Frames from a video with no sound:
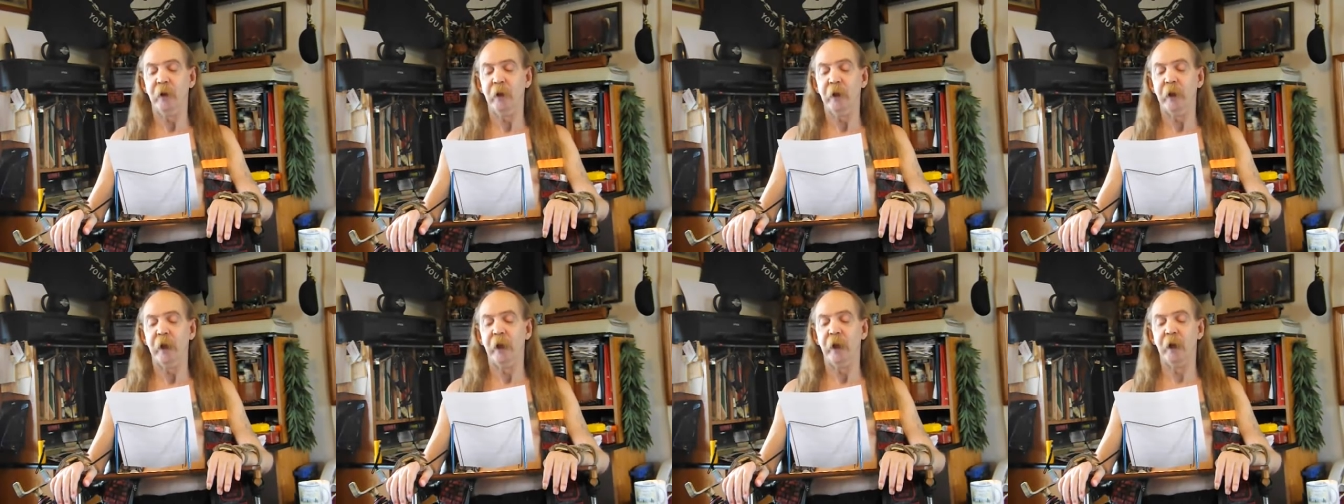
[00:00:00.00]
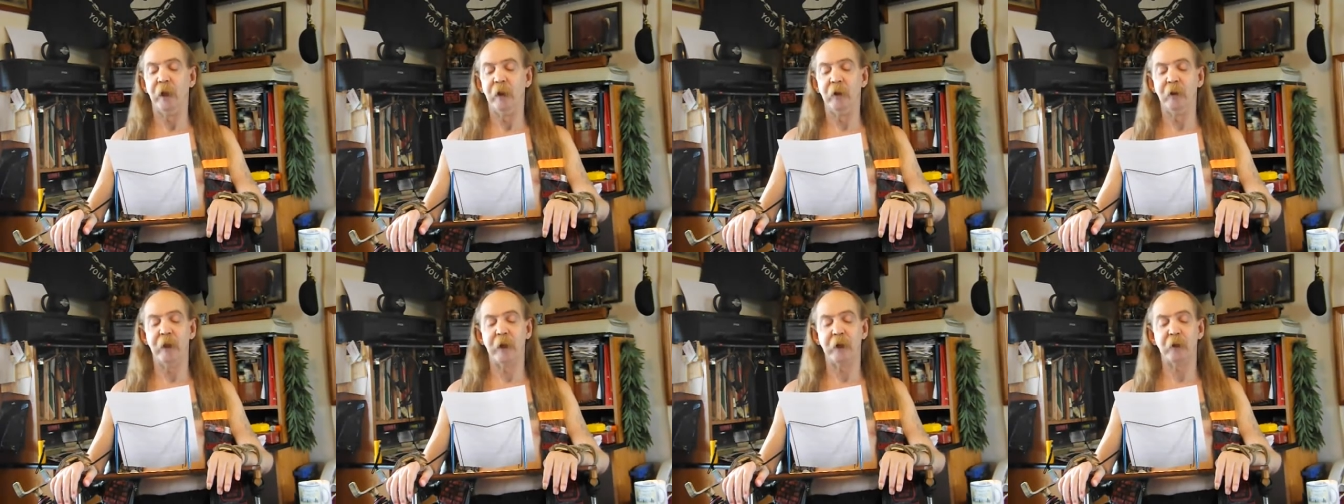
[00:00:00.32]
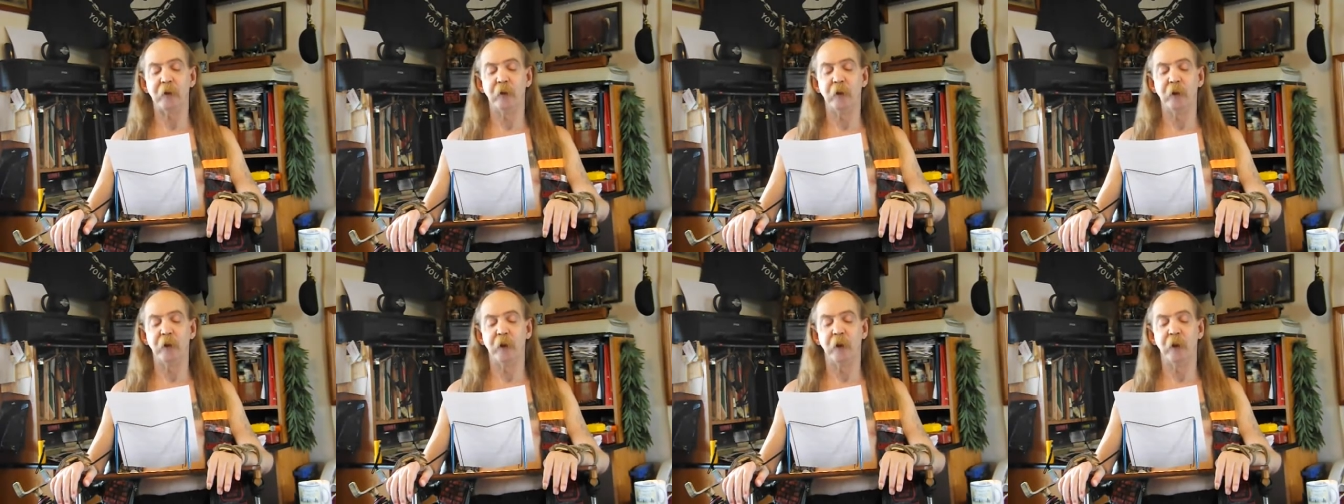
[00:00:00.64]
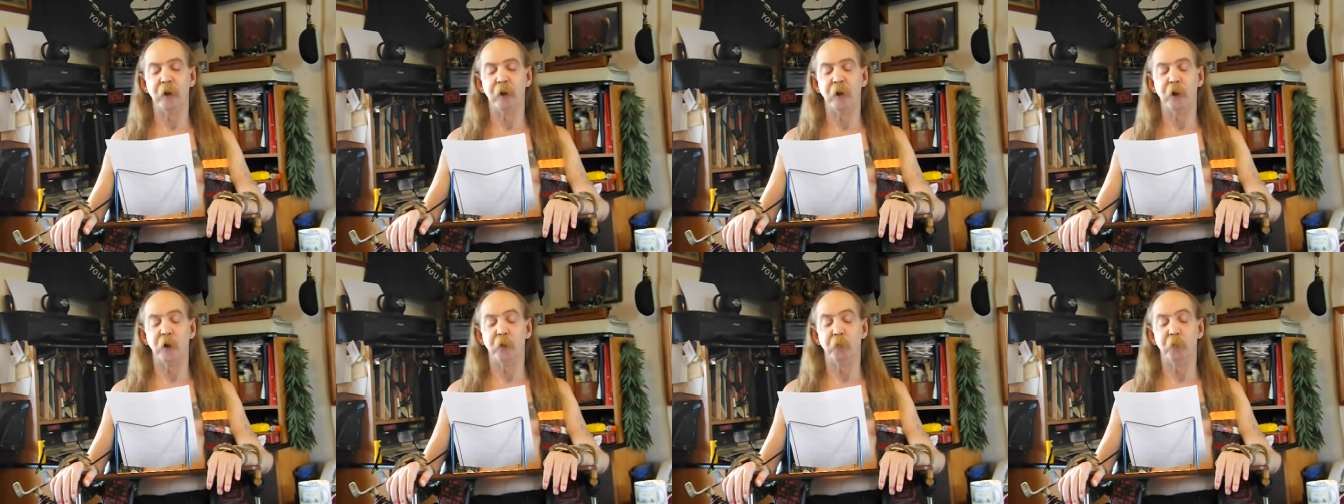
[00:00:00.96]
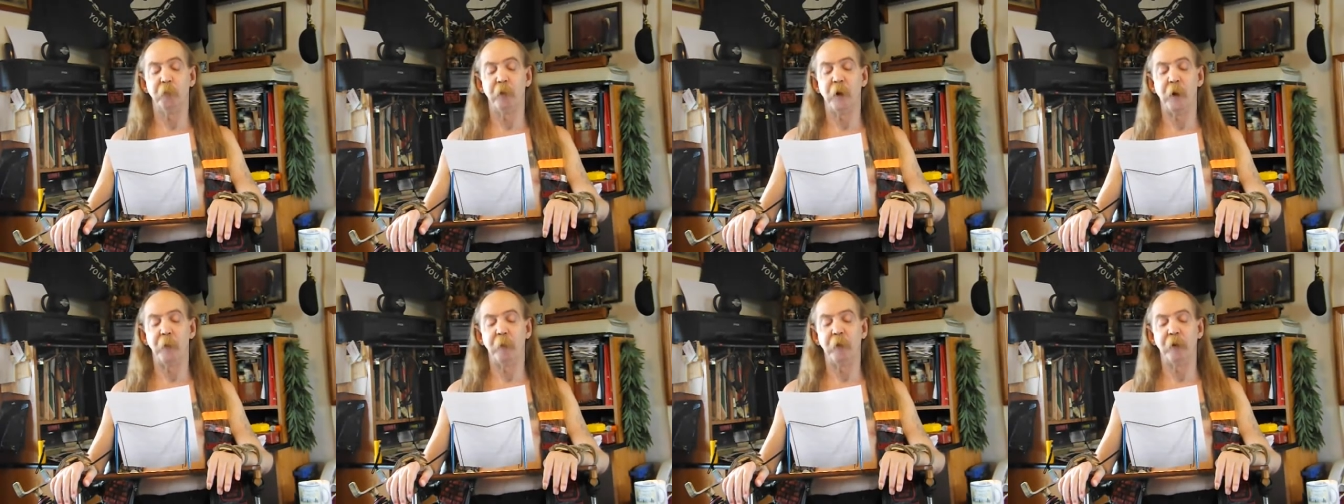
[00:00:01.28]
and elect uh,
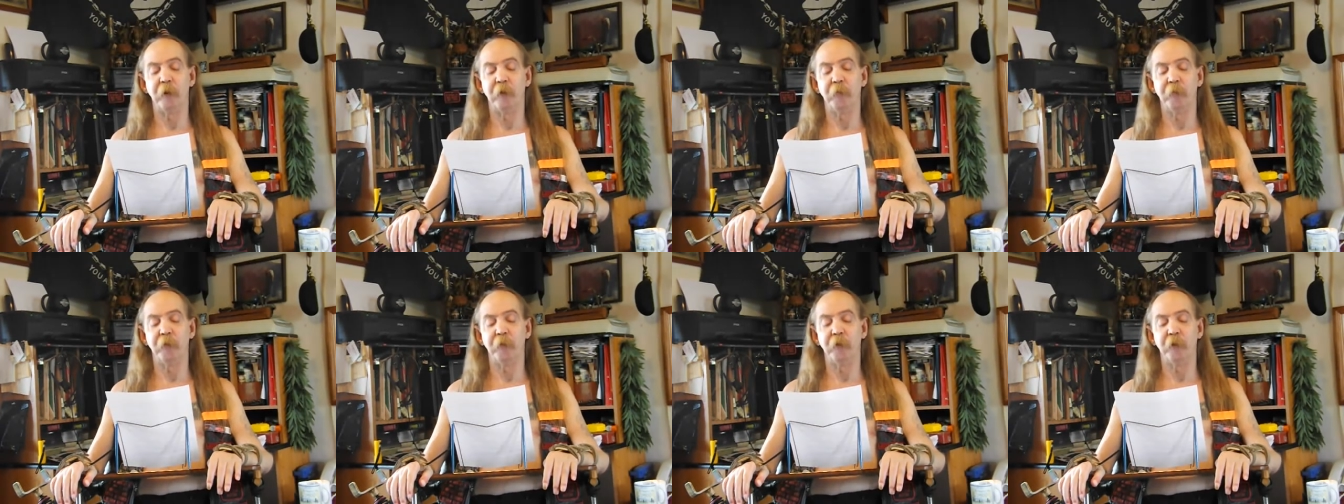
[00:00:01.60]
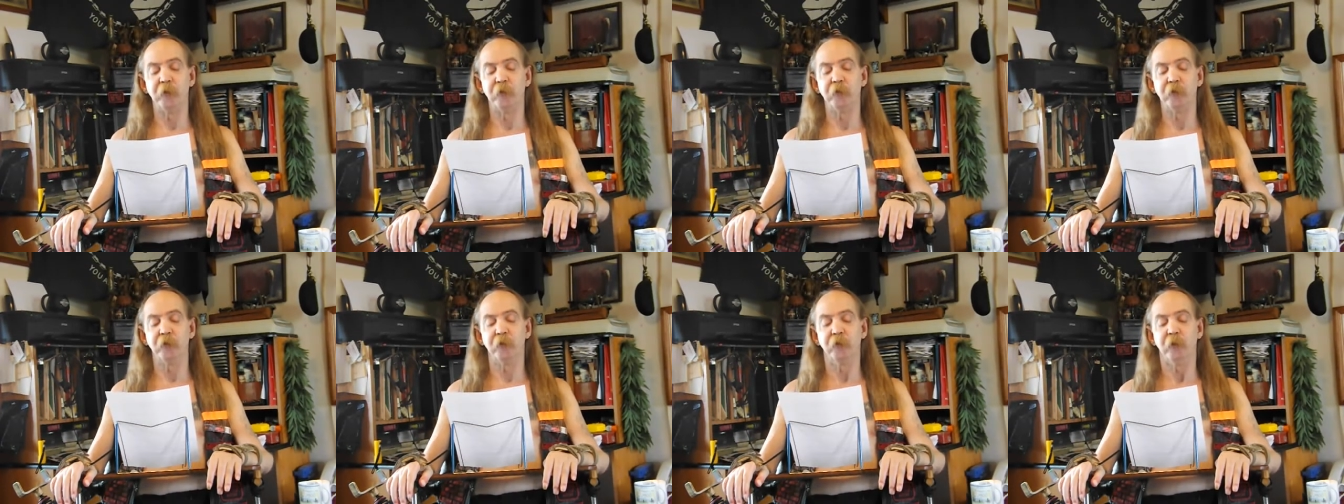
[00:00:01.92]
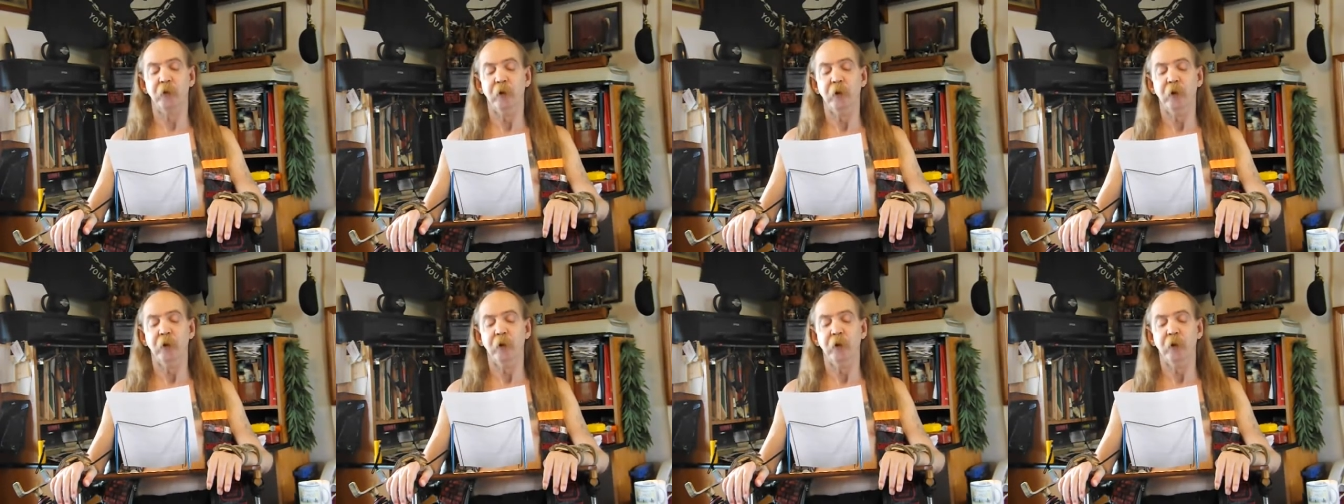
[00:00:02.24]
public officials